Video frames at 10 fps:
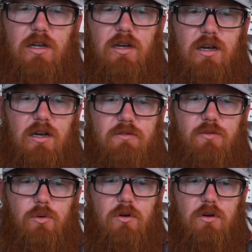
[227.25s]
uh,
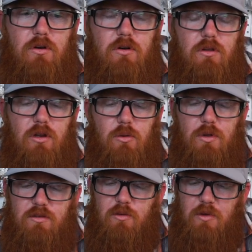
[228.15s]
for, you know,
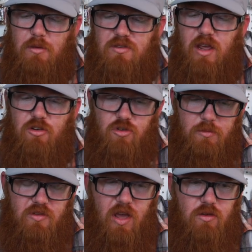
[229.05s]
we sometimes take
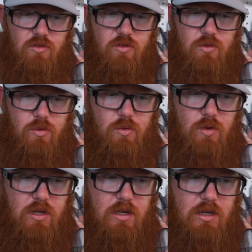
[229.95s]
trips down
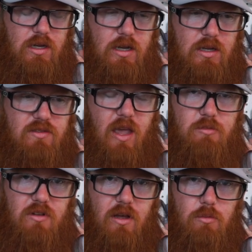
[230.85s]
to uh,
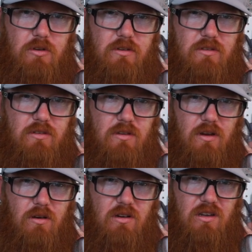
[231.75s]
Sam's Club, which is, you
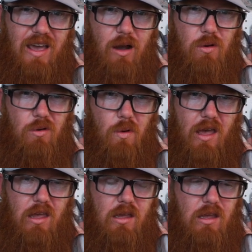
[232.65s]
know, a good hour
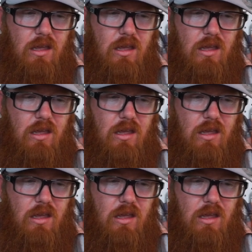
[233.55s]
away,